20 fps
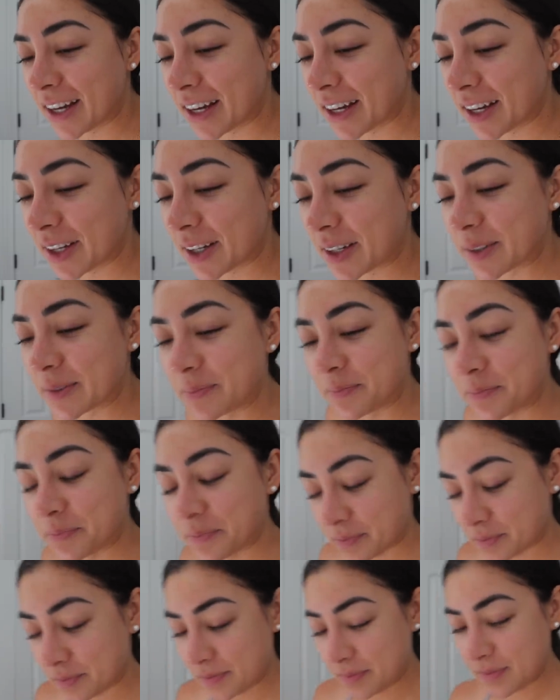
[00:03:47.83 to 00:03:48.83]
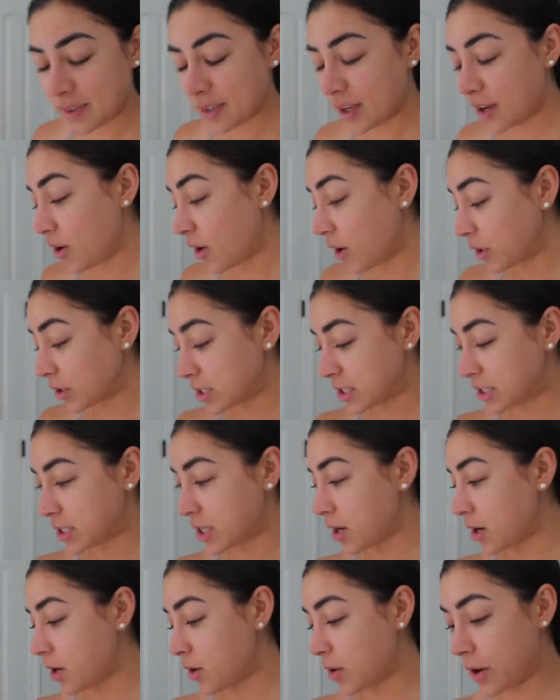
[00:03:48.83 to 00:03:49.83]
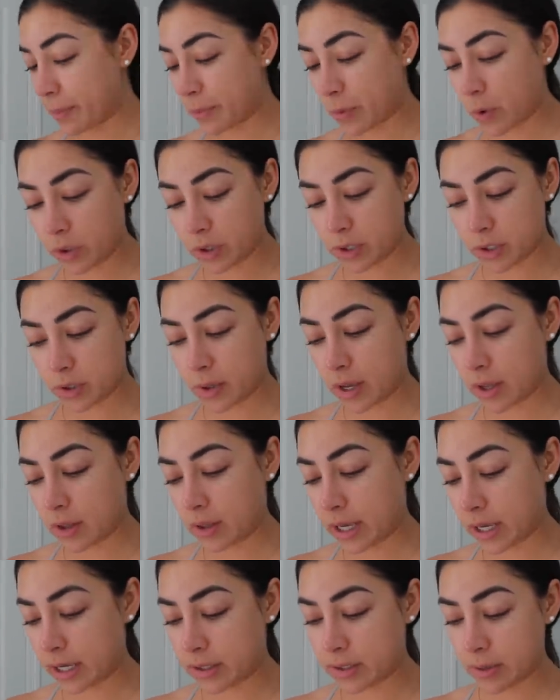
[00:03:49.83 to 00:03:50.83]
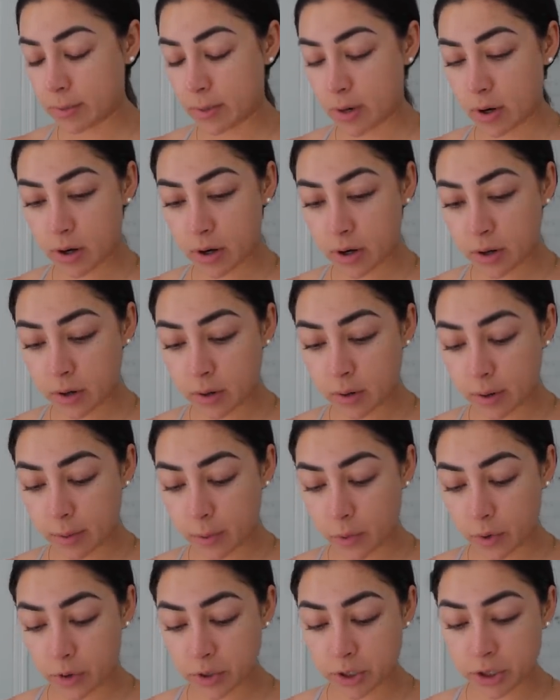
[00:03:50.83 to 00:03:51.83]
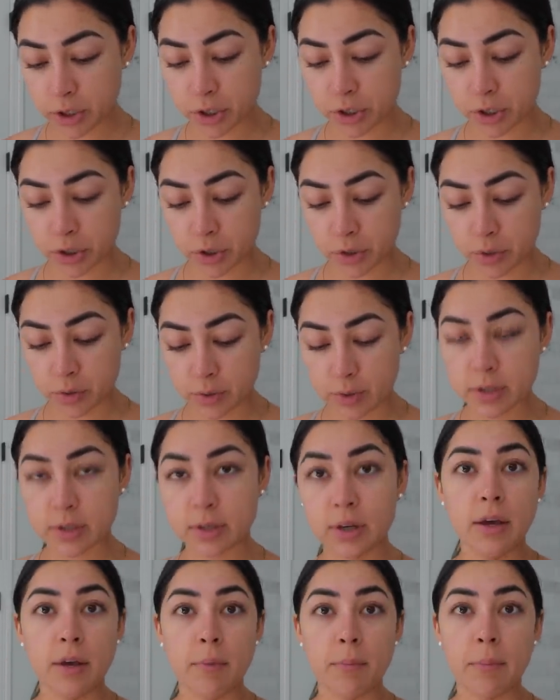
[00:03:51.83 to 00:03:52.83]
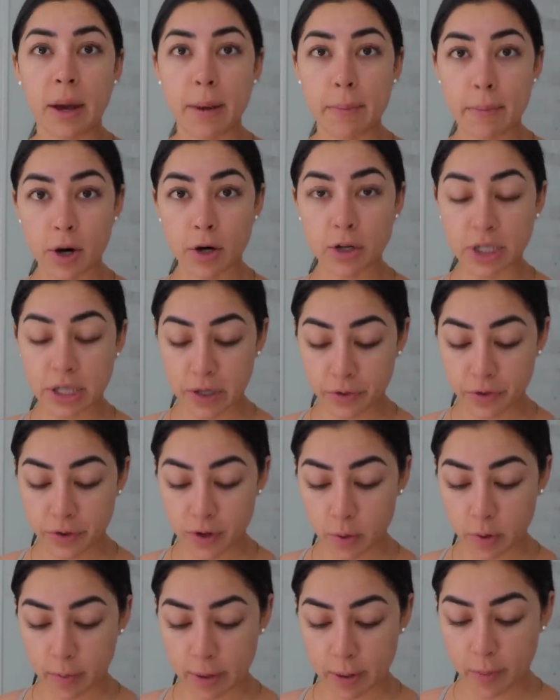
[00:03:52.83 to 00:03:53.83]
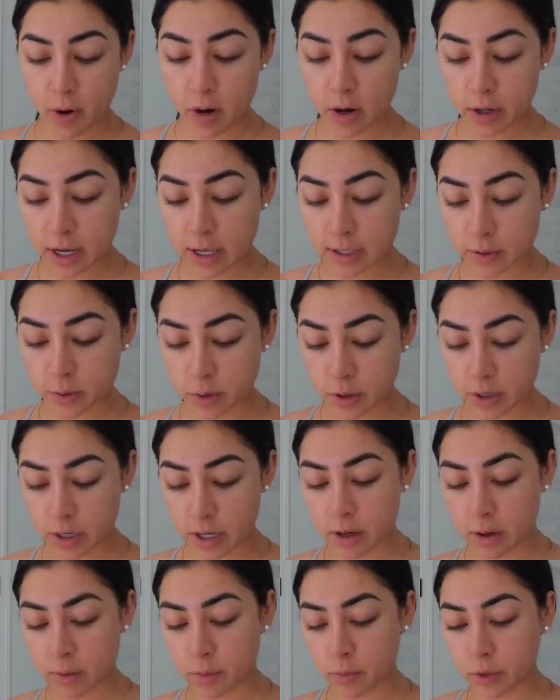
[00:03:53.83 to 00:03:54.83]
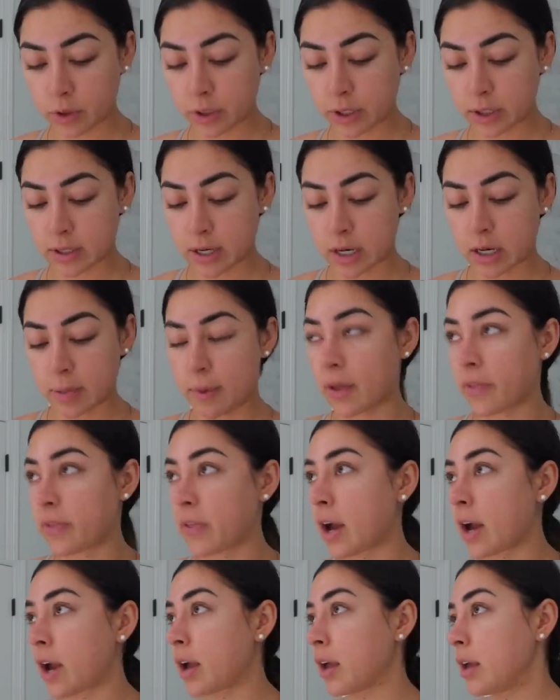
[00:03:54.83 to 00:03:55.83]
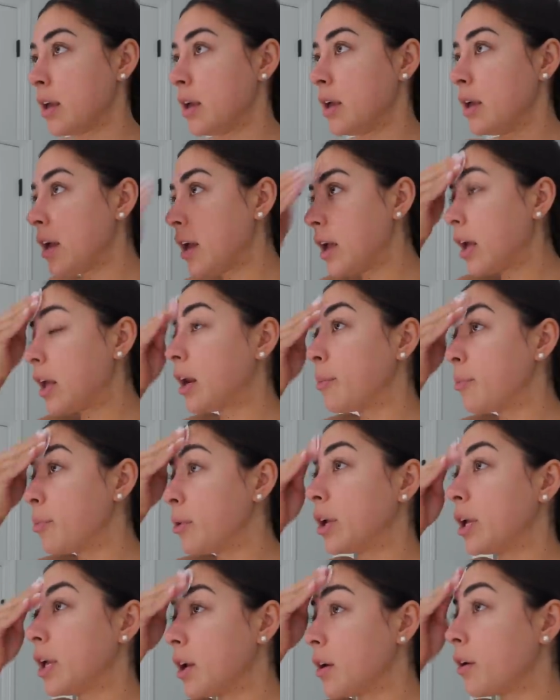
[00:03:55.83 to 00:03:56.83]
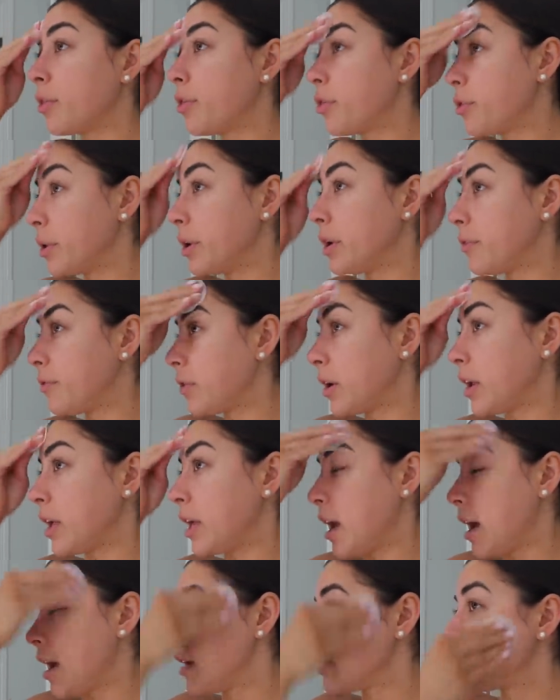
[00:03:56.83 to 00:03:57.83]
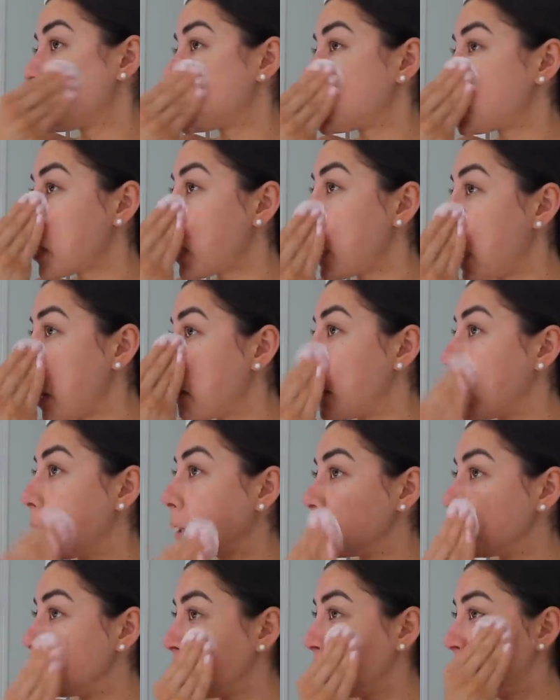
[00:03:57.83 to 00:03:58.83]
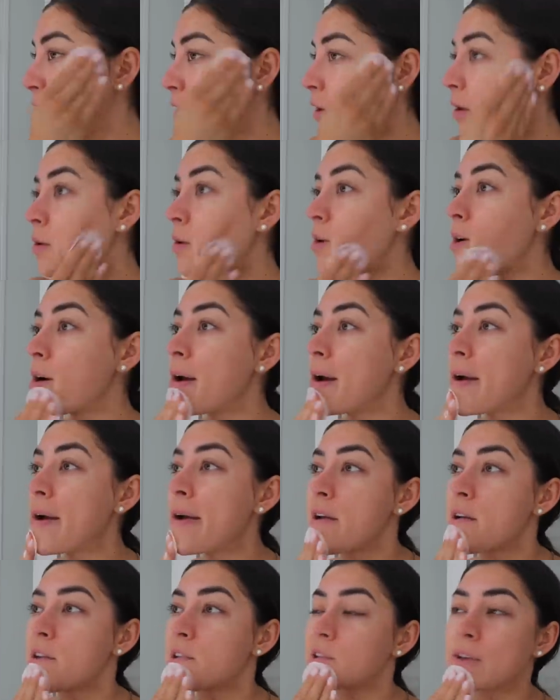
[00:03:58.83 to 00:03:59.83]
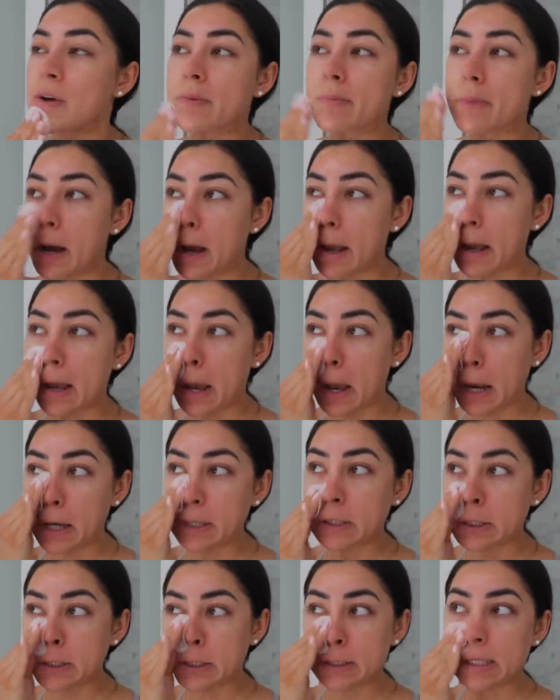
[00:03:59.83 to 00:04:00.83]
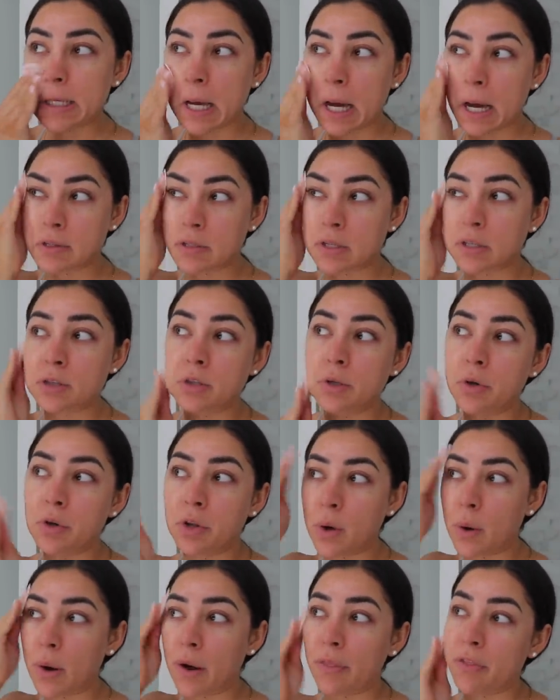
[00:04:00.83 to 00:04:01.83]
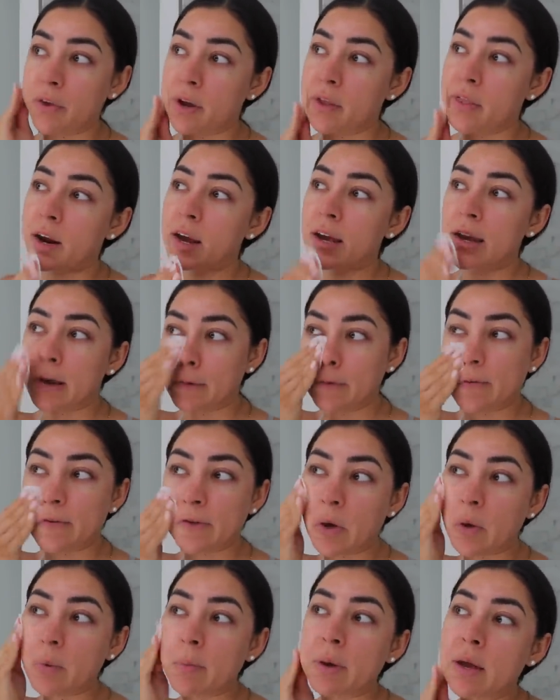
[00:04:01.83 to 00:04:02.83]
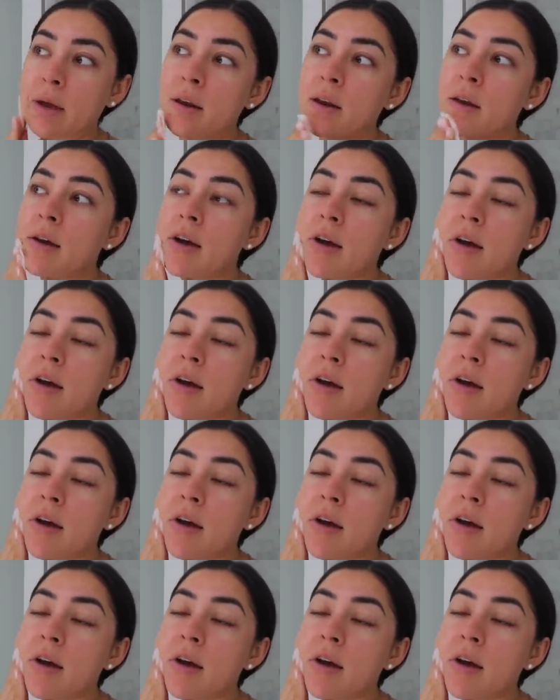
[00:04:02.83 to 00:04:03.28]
um, also, I'm going to LA tomorrow. I'm going to shoot my merch out there with my podcast coordinator. I'm really excited about that. And I'm bringing on three different guests at my studio. So my agency has a studio out there that I can film in,